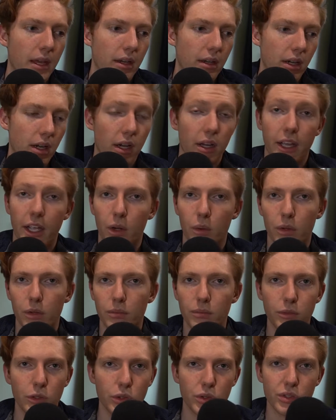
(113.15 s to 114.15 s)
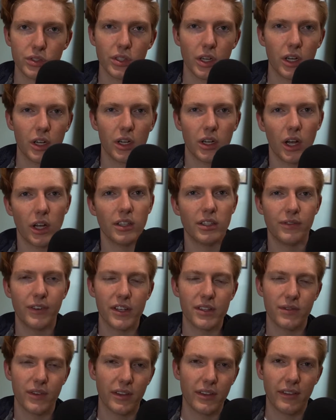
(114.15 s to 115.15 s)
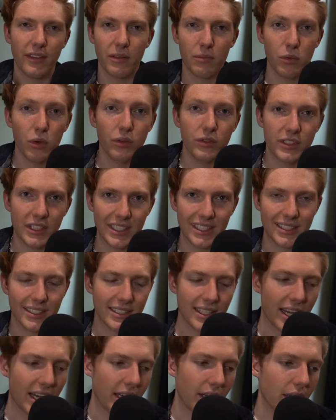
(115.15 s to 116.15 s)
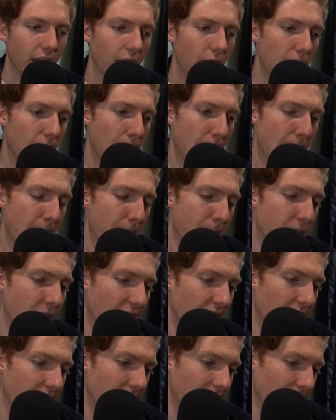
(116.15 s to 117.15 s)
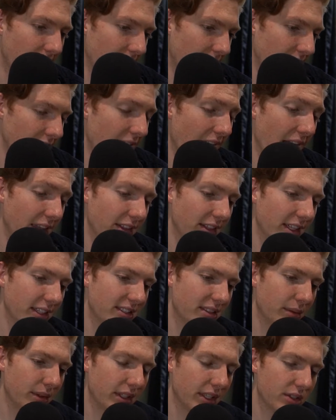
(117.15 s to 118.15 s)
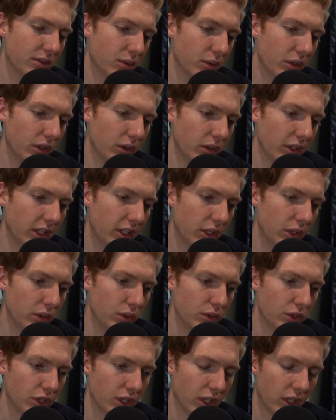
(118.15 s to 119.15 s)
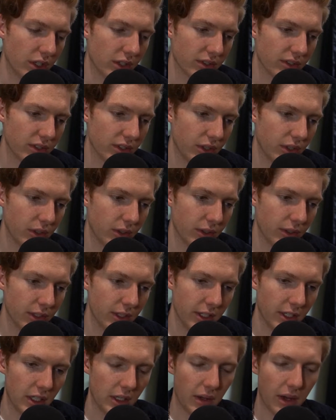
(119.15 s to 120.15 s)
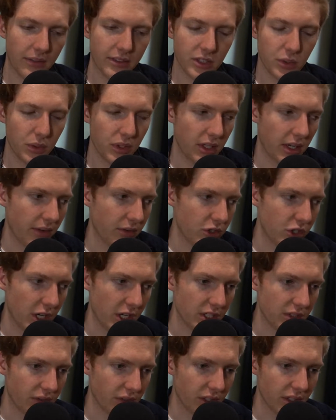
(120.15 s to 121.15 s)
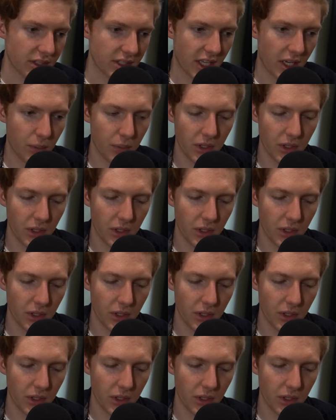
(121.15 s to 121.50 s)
Hayward, who's a defensive end that they moved to inside. But yeah, I think that's something that's really, really huge. Also, obviously we didn't have Chase for this game.